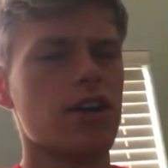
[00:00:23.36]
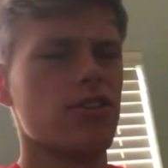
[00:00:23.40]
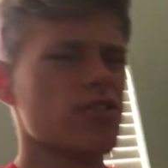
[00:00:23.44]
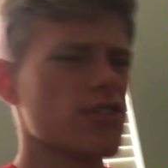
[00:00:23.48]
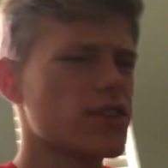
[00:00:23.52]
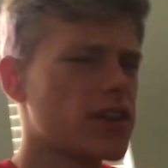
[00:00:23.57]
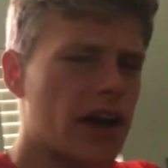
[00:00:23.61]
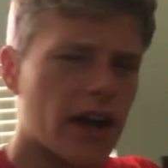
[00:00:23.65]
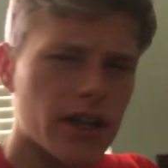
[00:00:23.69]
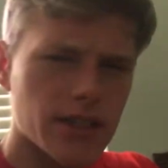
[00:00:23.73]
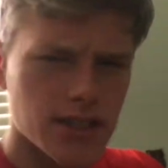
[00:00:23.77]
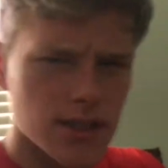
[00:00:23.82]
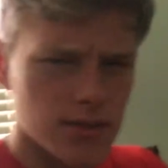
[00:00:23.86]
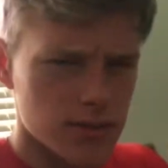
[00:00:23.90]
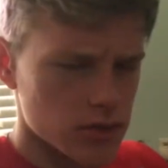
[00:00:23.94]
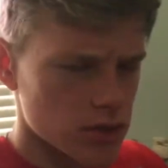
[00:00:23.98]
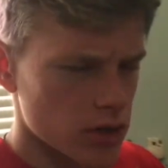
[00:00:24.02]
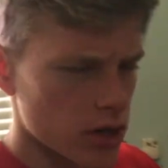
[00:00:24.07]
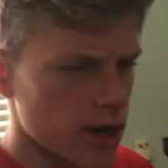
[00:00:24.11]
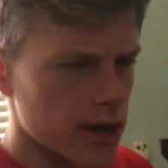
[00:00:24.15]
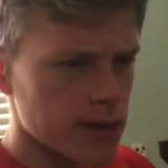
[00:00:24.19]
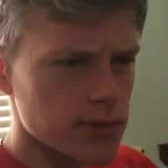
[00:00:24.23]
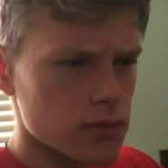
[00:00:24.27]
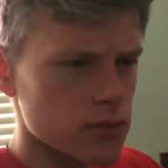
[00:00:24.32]
and you're not
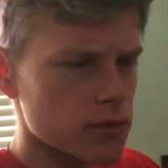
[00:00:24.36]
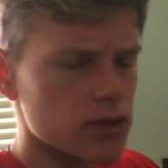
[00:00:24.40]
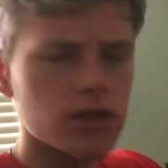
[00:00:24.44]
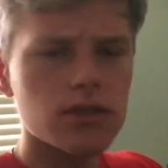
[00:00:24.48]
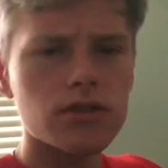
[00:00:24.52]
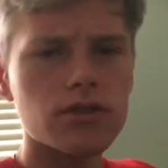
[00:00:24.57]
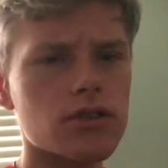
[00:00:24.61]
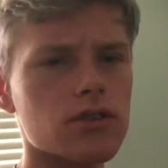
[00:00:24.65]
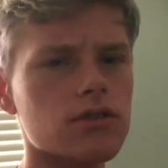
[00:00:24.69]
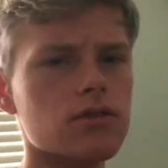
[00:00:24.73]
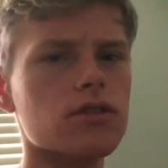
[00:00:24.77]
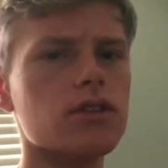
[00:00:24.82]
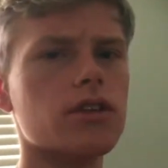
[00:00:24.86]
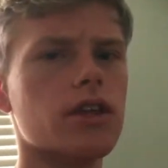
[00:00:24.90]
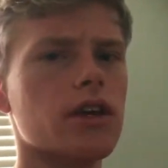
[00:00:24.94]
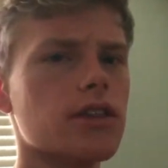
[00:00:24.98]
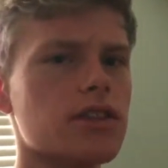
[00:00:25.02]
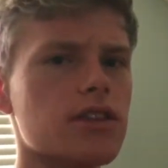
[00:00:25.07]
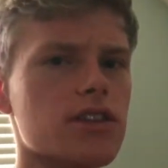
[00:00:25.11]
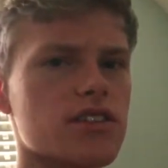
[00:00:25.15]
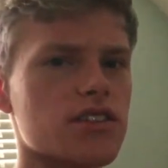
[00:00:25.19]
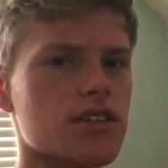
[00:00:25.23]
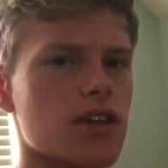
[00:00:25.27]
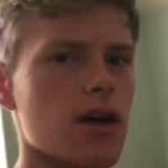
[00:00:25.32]
subscribed, what are you doing?
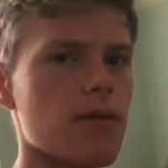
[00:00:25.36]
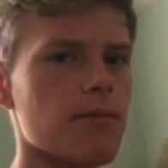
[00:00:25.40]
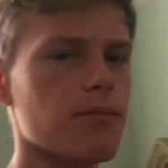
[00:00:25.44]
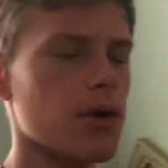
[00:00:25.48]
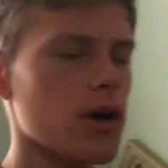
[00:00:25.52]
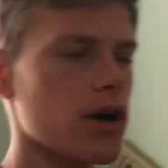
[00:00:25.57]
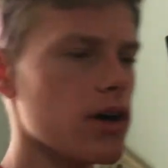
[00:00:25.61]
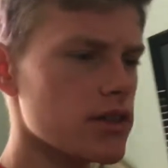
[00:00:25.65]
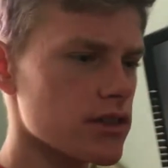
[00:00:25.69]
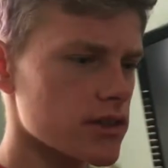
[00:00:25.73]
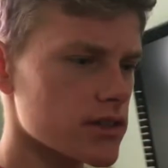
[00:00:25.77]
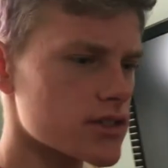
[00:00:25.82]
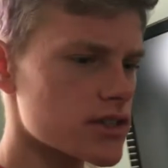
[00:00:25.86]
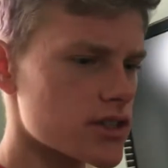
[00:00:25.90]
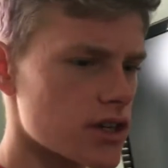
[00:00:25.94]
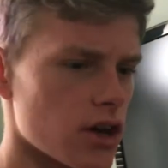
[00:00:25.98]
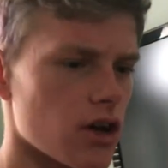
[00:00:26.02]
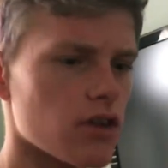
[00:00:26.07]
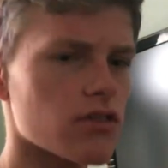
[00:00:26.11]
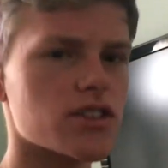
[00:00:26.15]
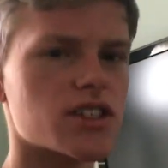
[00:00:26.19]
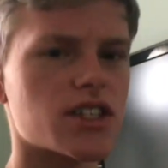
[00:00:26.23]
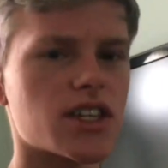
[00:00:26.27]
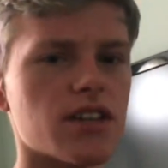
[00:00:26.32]
Hit the sub button. Let's
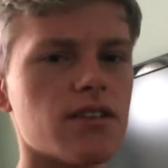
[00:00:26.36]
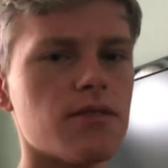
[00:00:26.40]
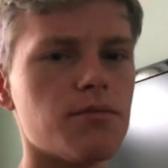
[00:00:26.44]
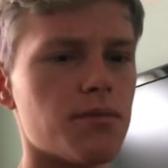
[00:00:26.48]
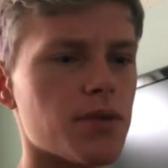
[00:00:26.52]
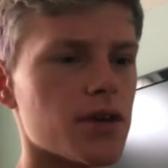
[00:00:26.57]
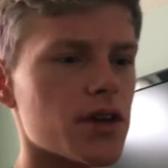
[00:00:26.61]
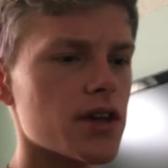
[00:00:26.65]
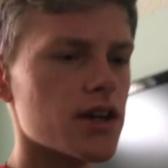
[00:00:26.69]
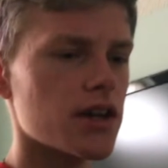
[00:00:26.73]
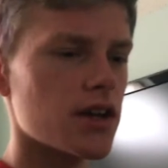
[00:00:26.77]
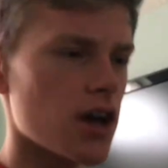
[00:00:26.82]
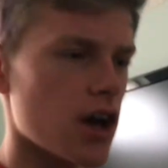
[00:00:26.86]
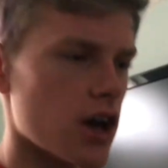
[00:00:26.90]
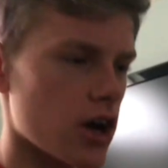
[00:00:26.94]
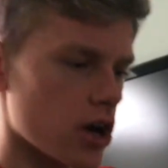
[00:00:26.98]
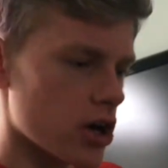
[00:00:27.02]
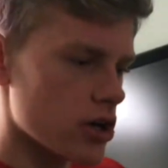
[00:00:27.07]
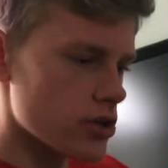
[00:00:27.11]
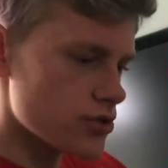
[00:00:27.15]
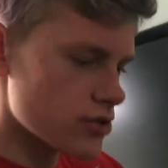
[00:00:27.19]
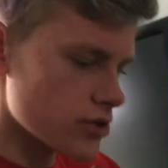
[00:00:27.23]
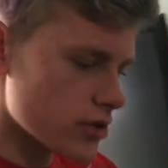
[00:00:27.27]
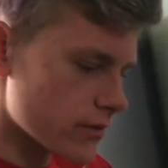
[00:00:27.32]
go. Let's get it big.
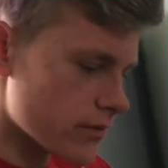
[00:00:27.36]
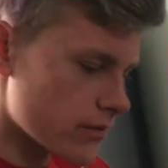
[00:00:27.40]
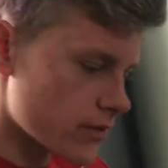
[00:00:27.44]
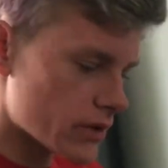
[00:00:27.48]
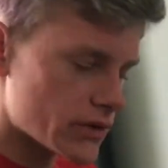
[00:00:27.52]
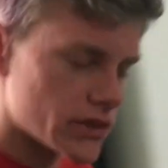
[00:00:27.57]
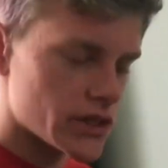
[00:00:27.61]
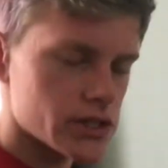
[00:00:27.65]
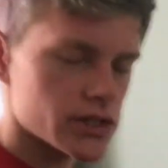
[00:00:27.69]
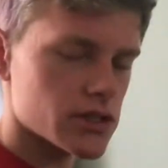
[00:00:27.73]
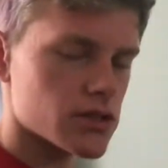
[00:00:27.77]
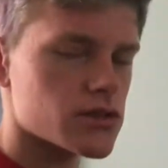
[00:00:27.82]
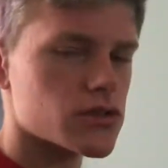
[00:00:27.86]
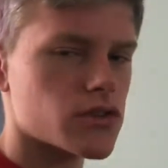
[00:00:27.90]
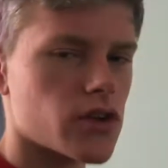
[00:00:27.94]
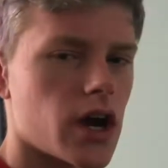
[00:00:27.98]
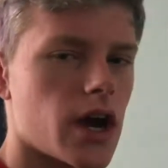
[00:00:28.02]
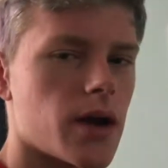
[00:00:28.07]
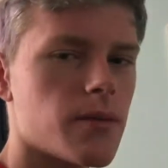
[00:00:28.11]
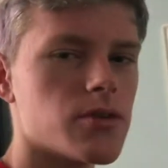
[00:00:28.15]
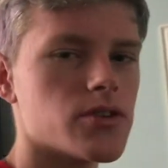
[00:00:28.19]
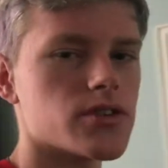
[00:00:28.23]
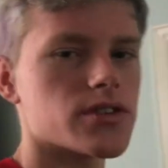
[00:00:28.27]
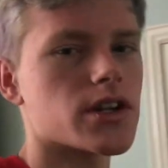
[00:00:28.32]
150
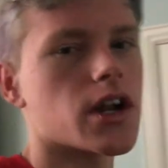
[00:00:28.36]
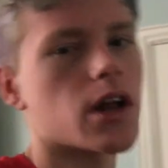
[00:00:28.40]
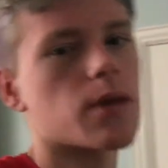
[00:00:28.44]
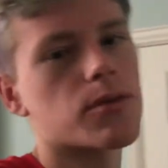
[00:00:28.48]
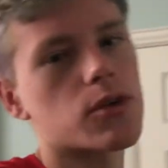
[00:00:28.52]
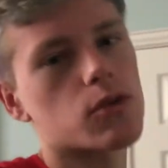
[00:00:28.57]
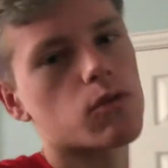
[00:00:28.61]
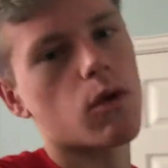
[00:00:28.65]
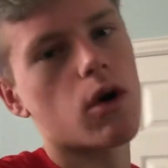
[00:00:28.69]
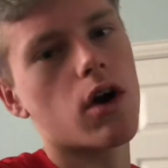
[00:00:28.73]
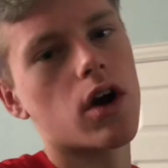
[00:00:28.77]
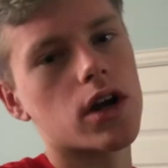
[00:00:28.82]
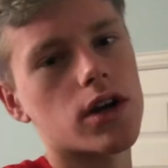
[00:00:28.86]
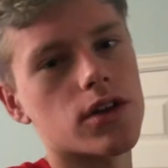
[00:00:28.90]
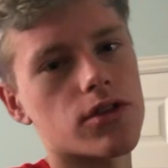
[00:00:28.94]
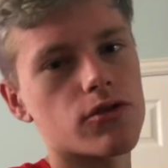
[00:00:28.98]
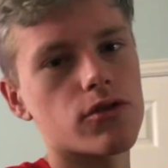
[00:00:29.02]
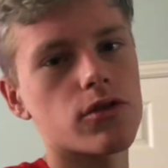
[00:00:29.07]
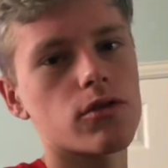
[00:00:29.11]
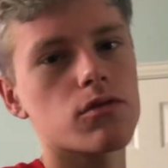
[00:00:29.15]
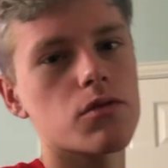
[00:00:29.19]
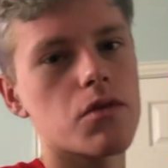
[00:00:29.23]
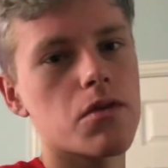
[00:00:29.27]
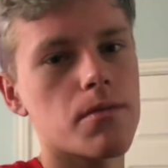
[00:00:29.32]
subscribers, and I'll be walking
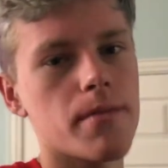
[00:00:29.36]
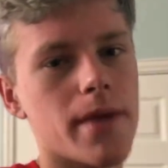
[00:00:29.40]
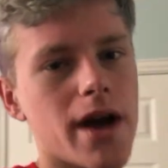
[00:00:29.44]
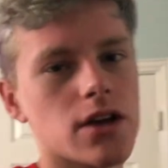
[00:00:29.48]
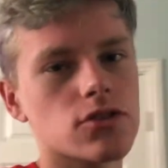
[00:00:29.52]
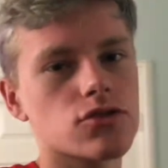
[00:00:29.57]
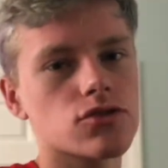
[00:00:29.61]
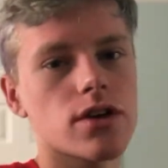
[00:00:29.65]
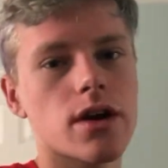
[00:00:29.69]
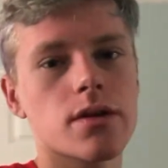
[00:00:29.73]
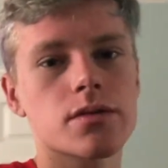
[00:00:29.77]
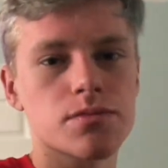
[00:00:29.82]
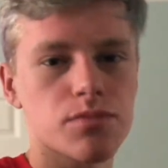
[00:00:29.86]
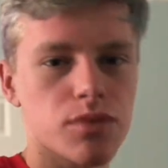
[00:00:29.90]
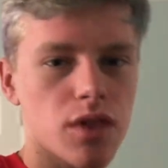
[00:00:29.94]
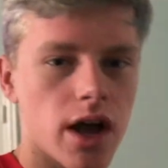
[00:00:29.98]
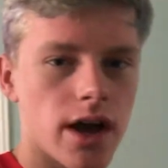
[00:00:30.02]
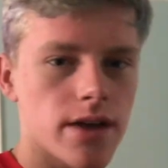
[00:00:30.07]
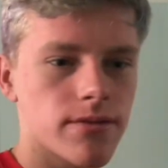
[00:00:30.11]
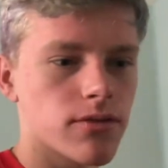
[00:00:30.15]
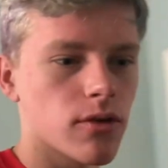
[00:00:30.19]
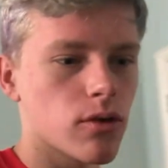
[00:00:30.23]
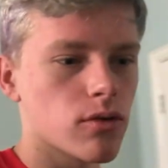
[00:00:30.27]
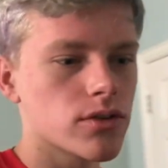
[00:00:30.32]
through a room of mousetraps
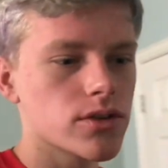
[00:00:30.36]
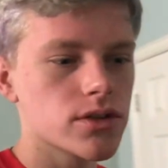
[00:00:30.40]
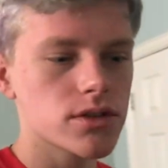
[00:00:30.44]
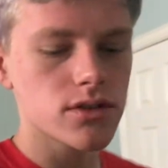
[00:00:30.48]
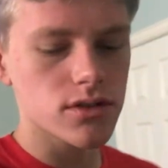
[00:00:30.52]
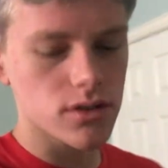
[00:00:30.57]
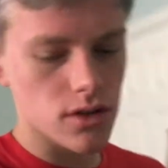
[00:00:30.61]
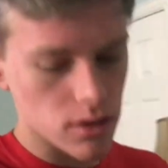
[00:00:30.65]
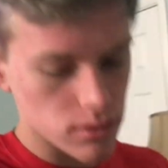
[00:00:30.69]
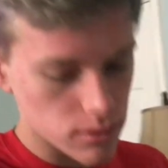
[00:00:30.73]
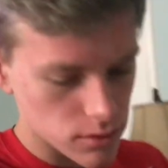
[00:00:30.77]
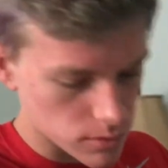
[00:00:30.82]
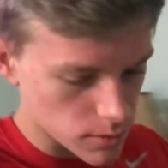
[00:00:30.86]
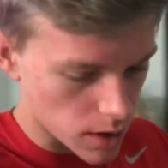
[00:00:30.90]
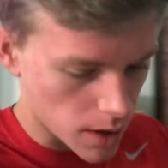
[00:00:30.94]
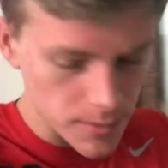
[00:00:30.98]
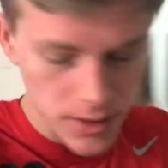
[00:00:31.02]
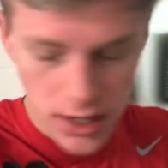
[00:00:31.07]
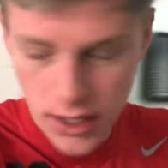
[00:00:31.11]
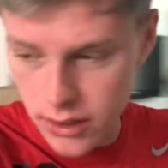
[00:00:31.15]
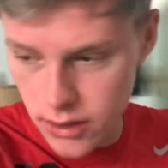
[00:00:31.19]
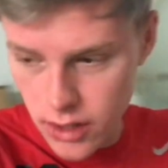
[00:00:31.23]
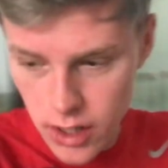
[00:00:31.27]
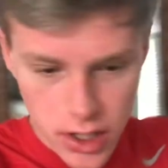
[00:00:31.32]
blindfolded. So, I
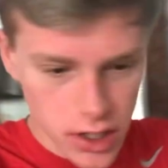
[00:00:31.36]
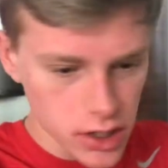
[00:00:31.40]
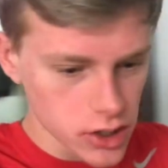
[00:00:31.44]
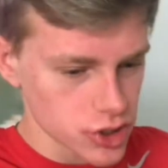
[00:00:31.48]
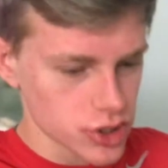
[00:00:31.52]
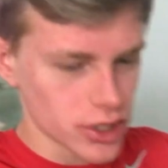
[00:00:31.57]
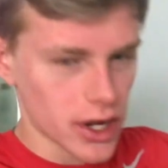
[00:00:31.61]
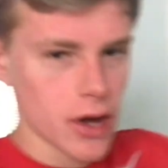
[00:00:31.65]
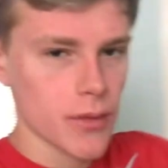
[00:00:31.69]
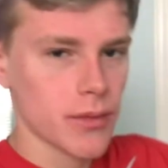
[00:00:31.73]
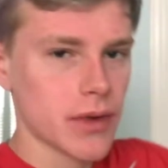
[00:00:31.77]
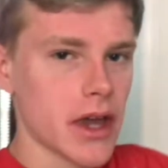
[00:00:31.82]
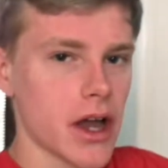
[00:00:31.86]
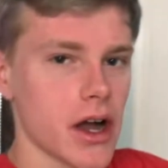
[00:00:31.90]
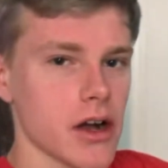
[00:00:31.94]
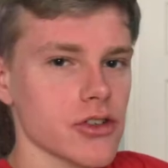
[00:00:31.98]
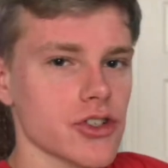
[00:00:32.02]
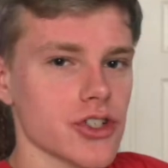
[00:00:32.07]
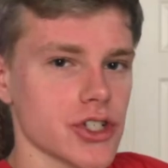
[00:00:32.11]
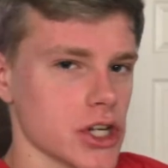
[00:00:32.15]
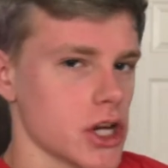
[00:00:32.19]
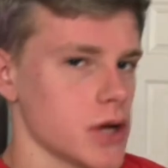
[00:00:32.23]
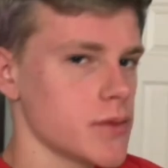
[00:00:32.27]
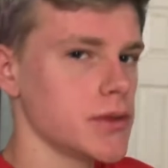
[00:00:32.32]
mean, shout me
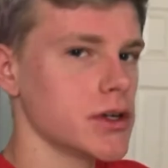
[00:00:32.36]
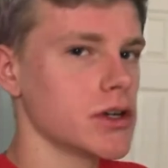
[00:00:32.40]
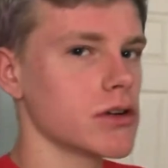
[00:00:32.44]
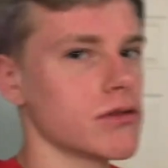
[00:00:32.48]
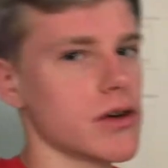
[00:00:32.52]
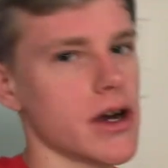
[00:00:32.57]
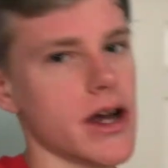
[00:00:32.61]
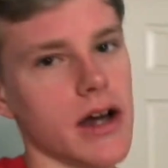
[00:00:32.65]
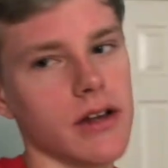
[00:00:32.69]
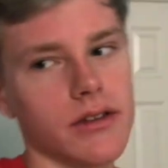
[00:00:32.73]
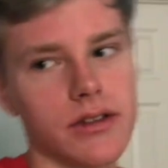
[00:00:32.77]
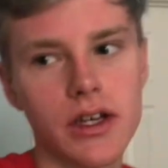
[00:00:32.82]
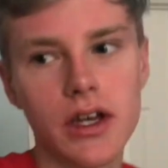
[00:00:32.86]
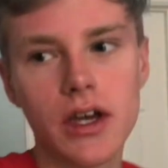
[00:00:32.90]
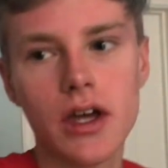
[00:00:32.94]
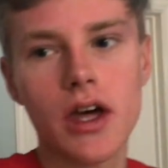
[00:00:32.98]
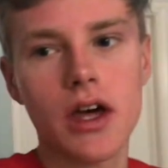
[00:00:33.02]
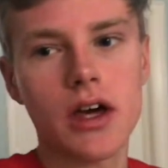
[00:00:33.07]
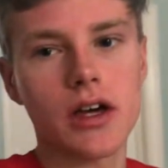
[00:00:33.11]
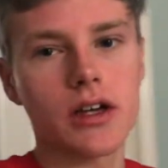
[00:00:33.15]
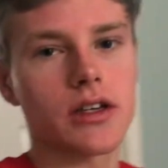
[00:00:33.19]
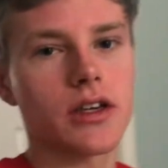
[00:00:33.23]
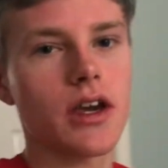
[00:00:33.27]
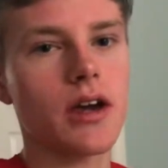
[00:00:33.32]
out, share me around,
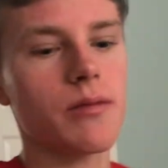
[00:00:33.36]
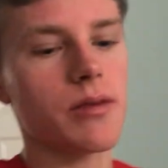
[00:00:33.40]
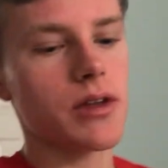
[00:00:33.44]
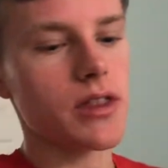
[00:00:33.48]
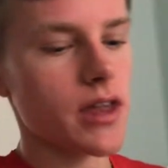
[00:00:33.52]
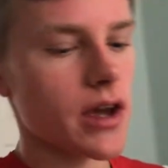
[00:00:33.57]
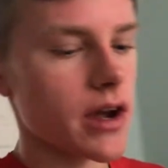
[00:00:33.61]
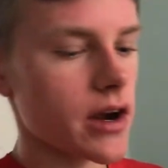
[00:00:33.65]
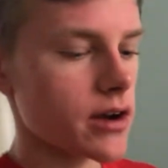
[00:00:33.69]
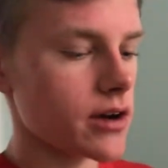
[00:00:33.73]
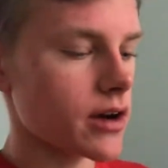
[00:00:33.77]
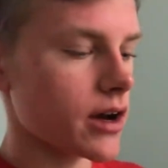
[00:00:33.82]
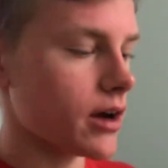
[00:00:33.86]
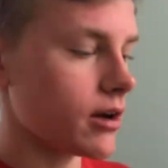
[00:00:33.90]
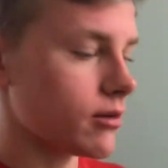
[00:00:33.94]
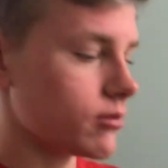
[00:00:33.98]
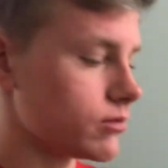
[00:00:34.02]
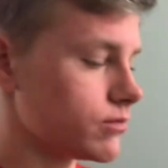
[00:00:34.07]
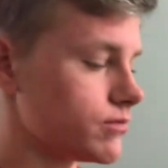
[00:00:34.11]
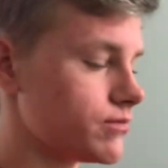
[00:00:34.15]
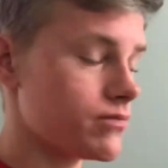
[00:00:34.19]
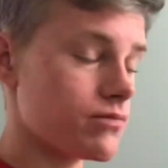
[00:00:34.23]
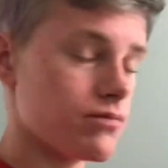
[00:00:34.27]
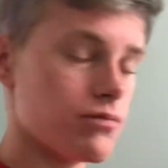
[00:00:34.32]
get me there,
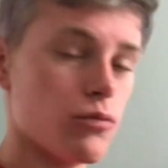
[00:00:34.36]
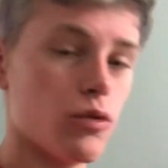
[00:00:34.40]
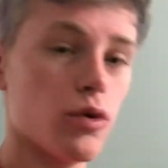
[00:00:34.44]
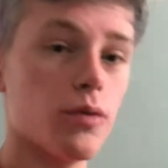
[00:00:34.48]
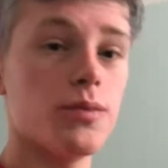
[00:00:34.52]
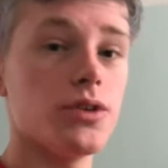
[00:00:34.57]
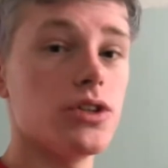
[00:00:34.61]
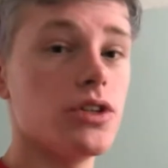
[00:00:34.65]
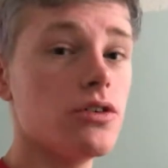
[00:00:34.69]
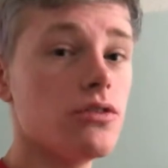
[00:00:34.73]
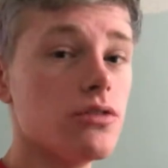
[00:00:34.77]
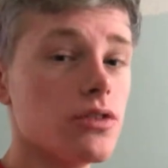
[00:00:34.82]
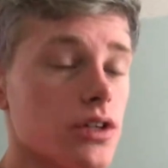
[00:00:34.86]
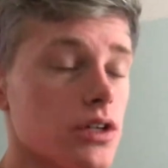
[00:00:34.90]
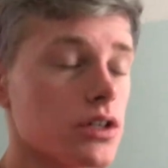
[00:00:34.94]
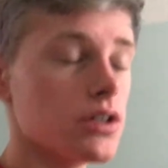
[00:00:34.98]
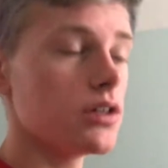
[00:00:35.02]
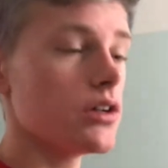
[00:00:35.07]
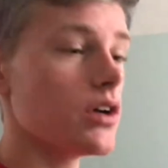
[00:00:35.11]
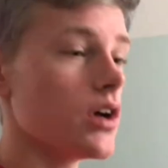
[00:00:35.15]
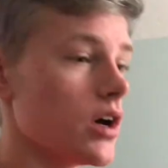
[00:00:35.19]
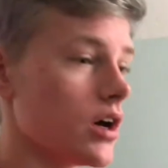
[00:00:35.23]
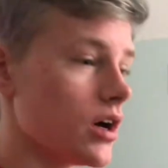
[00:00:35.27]
and we'll be doing it.